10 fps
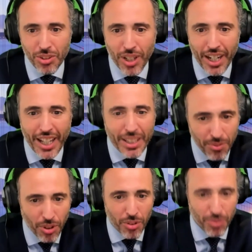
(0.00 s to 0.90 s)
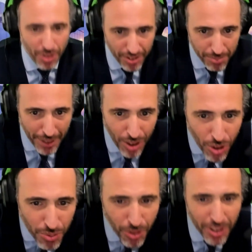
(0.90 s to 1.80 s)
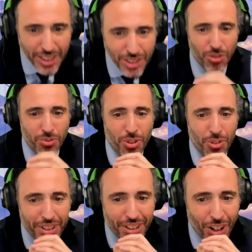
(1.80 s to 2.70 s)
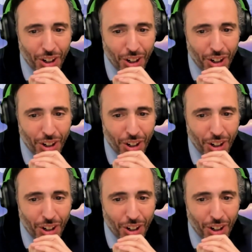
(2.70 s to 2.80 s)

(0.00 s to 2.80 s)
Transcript: you are at the forefront. But let's look forward.